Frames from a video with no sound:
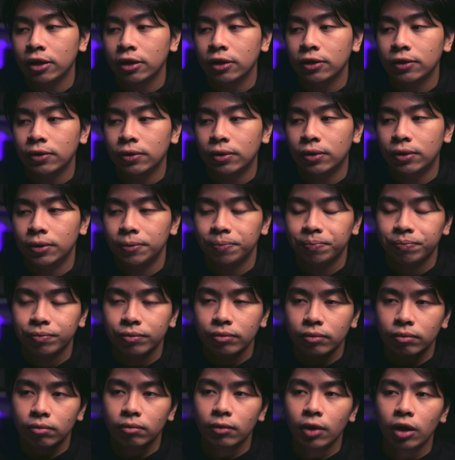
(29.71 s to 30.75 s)
So
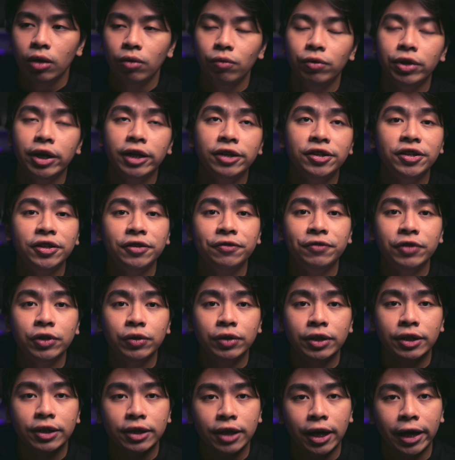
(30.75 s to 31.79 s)
when I say
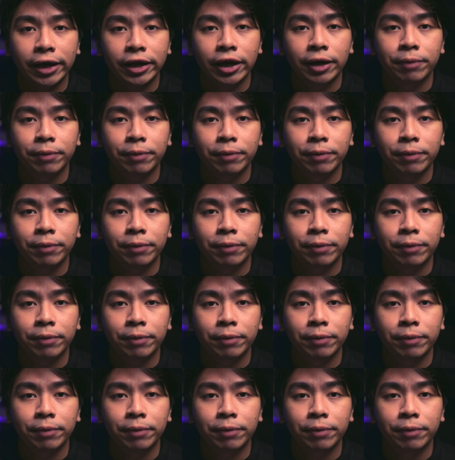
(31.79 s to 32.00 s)
visual design,